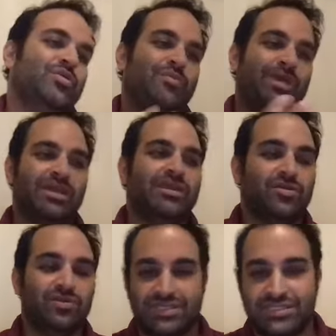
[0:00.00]
making
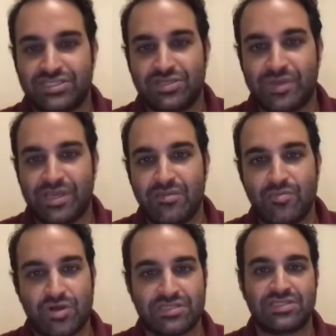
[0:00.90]
your decision-making
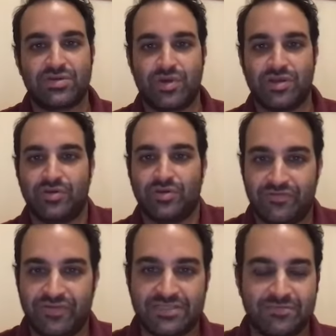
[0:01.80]
process around your
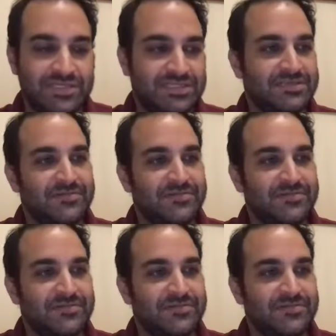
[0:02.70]
investments.